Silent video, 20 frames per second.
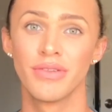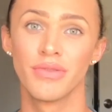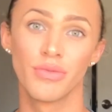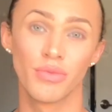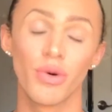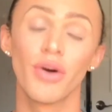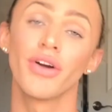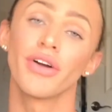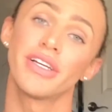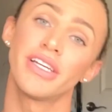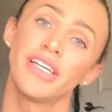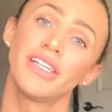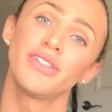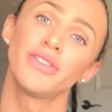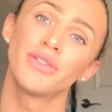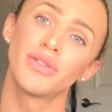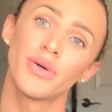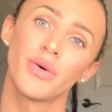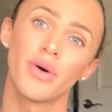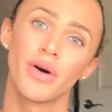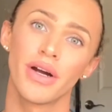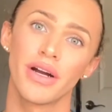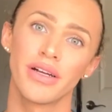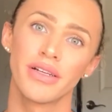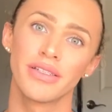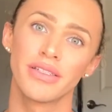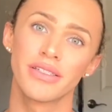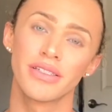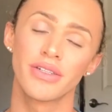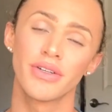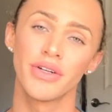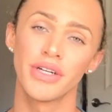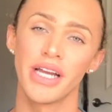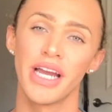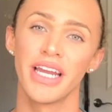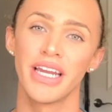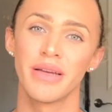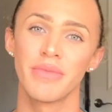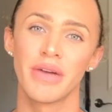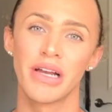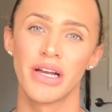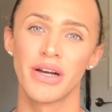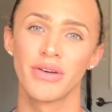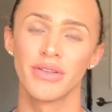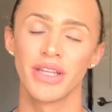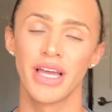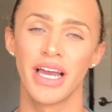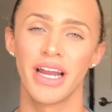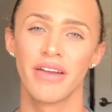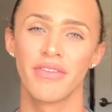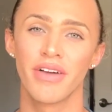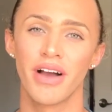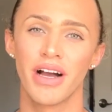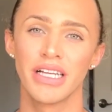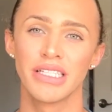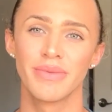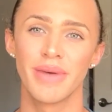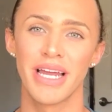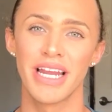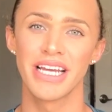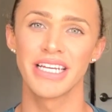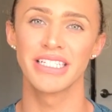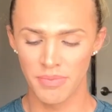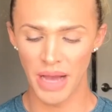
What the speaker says: working towards creating my own line of cosmetics.